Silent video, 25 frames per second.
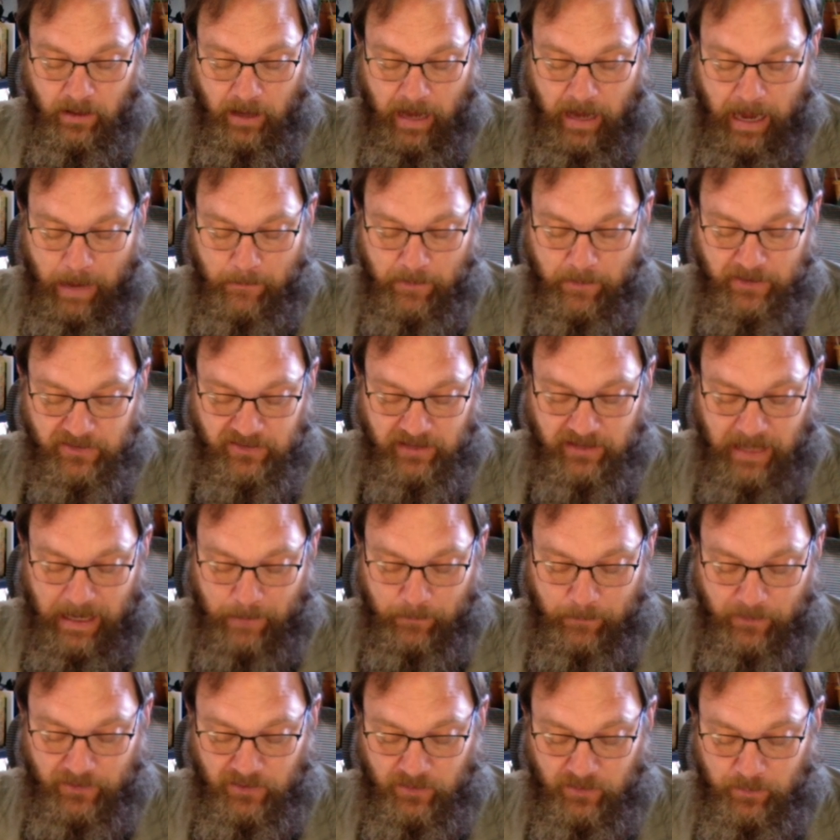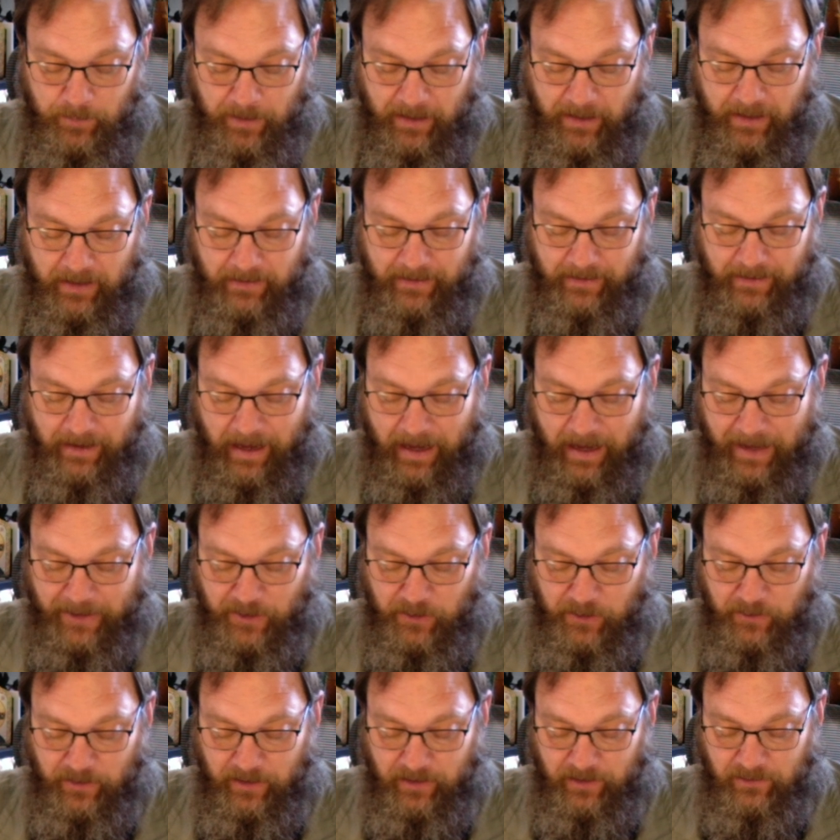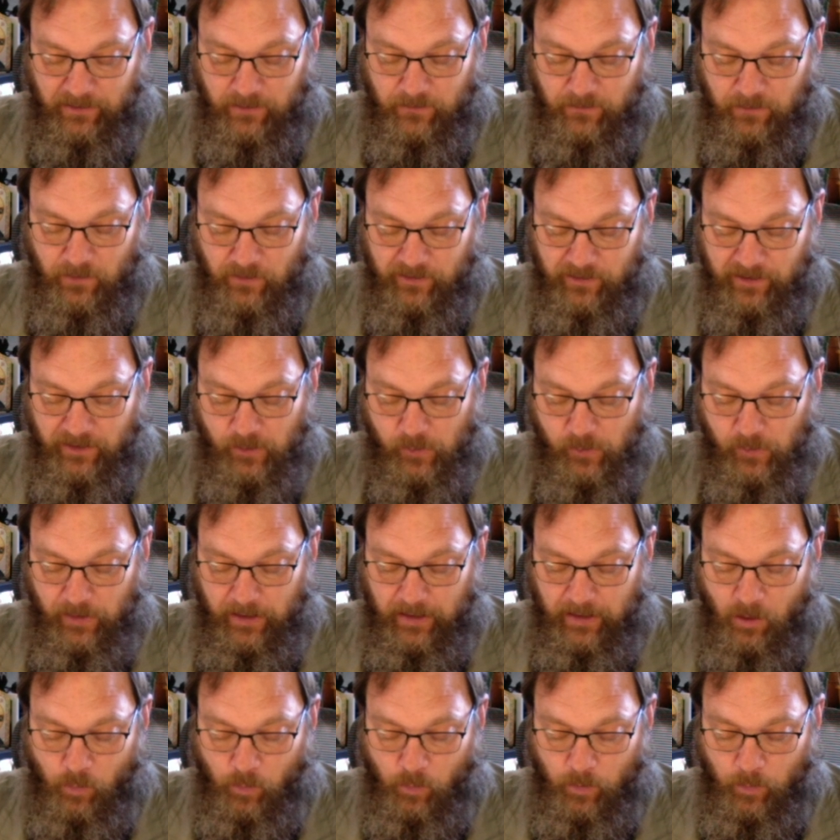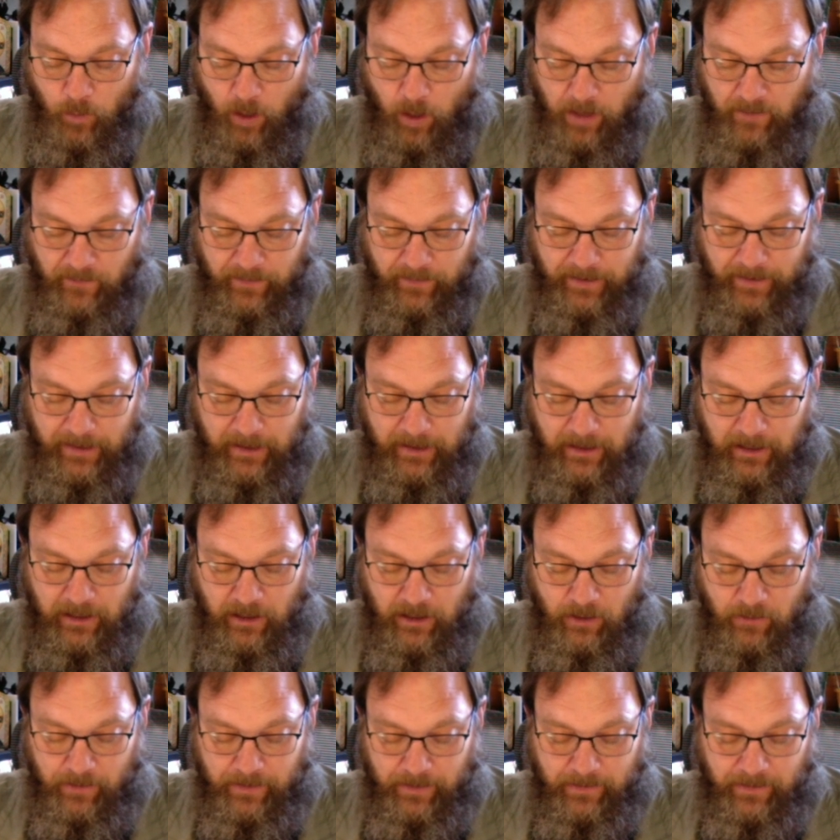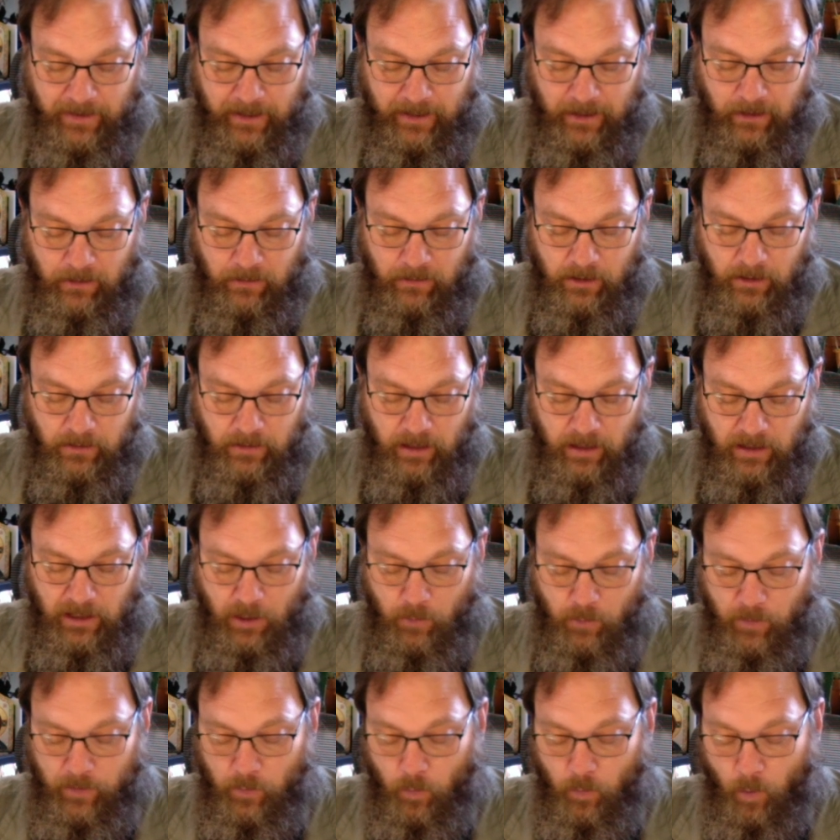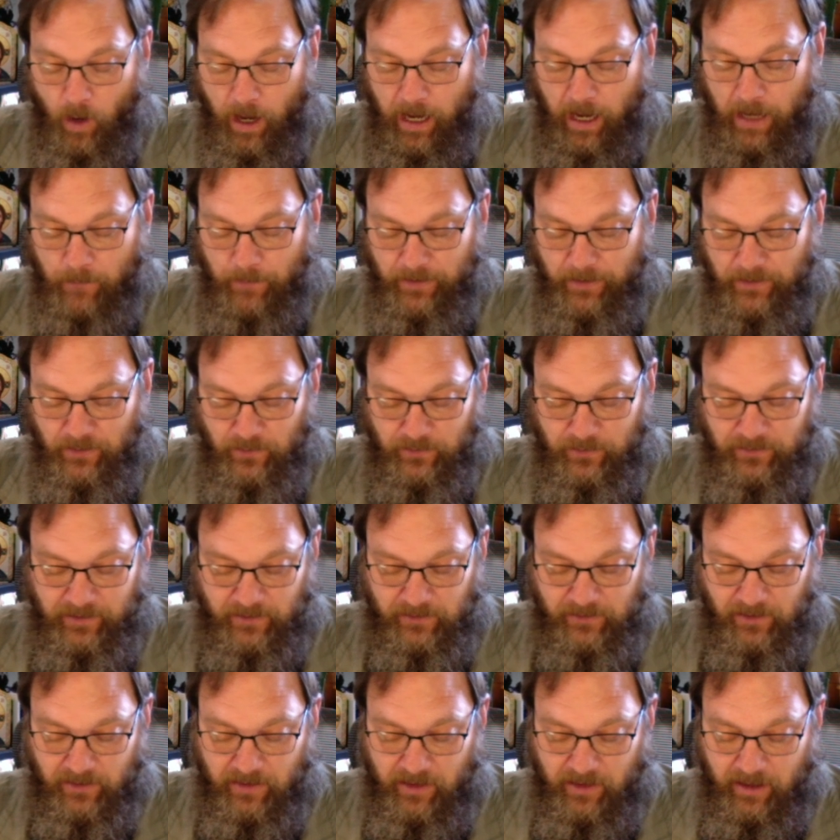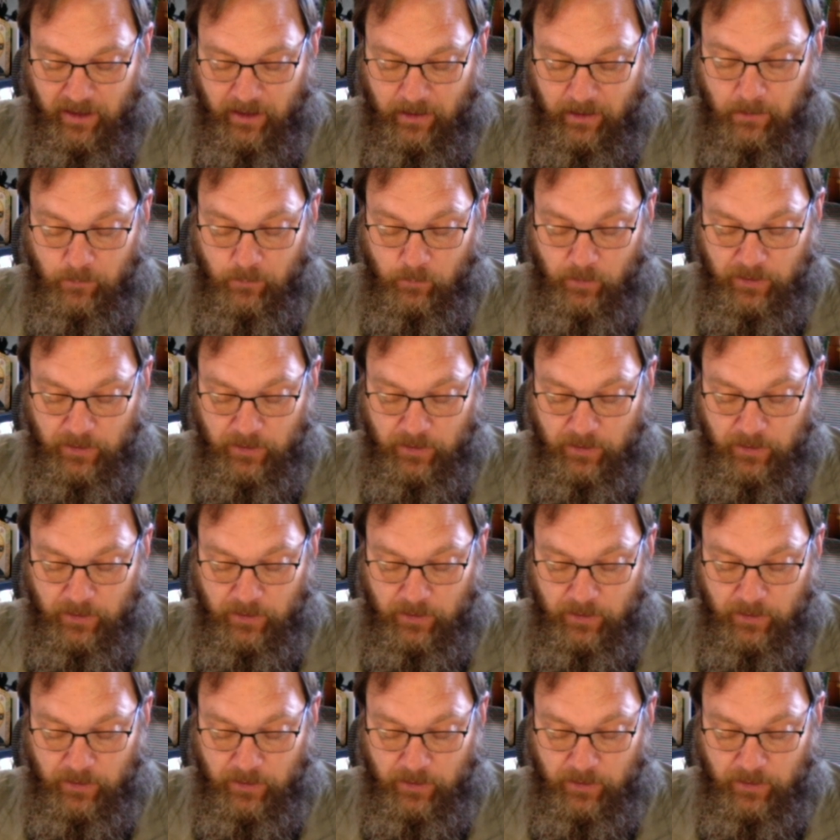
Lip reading: How much time we spend in idleness and futility. We wander here and there, not knowing why we do such a thing.